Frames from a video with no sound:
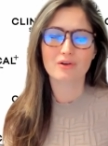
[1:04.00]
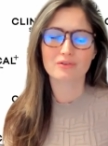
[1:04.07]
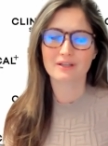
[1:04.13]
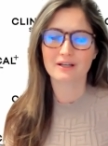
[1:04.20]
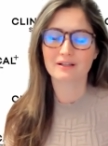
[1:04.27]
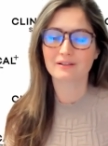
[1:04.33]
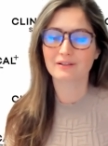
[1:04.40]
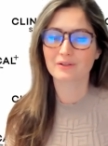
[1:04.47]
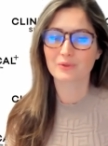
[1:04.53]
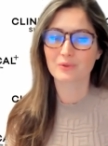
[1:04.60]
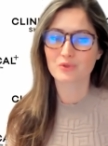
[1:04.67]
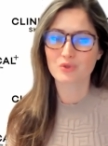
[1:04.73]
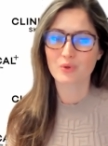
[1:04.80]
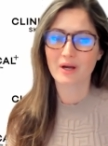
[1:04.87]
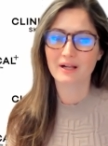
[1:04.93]
conduct
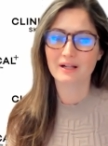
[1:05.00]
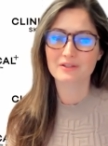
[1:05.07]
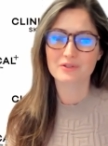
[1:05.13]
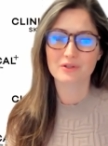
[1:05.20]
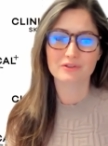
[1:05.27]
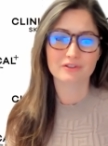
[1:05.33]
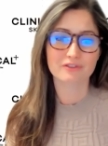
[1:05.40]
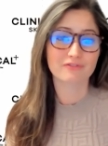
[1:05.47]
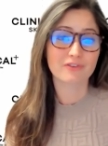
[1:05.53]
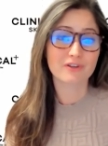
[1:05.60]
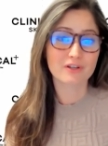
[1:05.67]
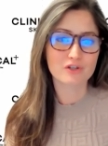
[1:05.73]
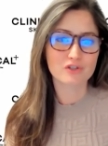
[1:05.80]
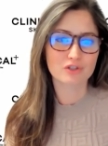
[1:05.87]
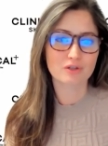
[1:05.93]
clinical trials on their
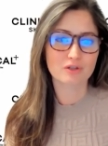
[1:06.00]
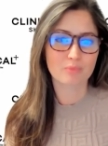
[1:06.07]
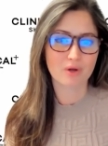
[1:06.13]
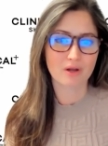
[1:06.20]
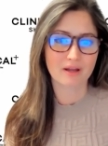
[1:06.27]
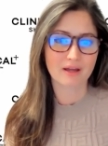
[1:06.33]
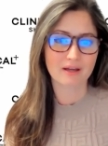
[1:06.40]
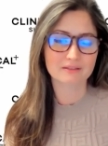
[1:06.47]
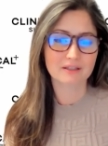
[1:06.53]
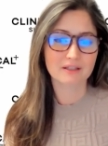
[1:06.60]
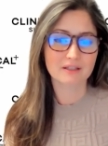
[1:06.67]
finished products.